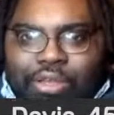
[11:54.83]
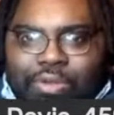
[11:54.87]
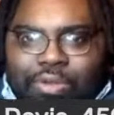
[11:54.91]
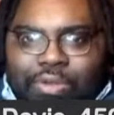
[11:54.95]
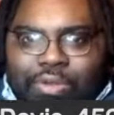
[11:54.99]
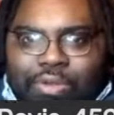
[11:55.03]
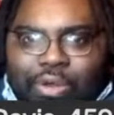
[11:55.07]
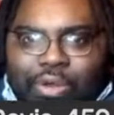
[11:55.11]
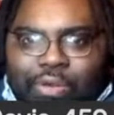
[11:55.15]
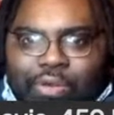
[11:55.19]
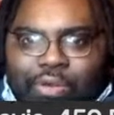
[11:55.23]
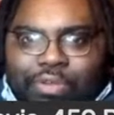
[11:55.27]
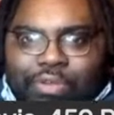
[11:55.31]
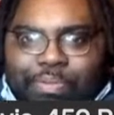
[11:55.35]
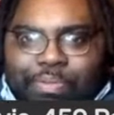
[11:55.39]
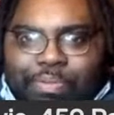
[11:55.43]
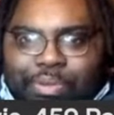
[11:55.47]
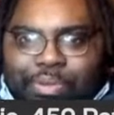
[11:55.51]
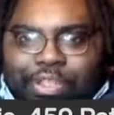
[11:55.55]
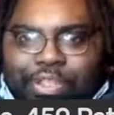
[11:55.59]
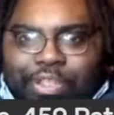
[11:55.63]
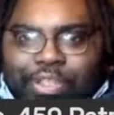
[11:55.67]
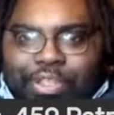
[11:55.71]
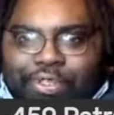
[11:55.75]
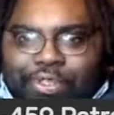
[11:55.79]
over the
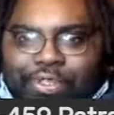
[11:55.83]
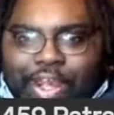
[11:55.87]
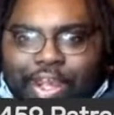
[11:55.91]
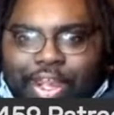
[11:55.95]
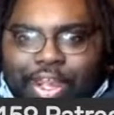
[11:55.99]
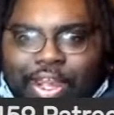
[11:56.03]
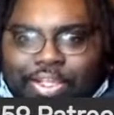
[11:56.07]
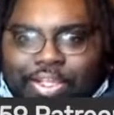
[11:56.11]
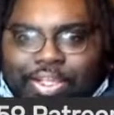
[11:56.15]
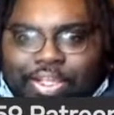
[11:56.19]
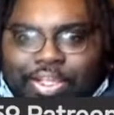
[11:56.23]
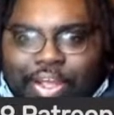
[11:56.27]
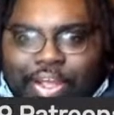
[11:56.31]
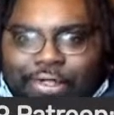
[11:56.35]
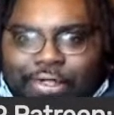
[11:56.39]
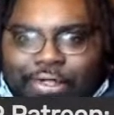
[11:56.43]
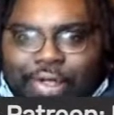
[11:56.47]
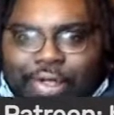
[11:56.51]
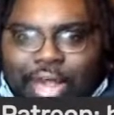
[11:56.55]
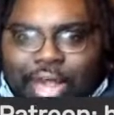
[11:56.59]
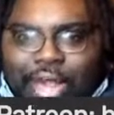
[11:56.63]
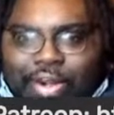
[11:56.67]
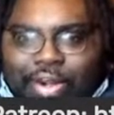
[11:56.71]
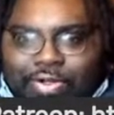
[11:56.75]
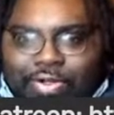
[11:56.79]
police violence that
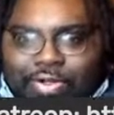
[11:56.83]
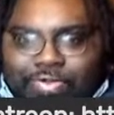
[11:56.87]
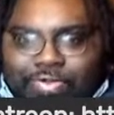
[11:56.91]
followed.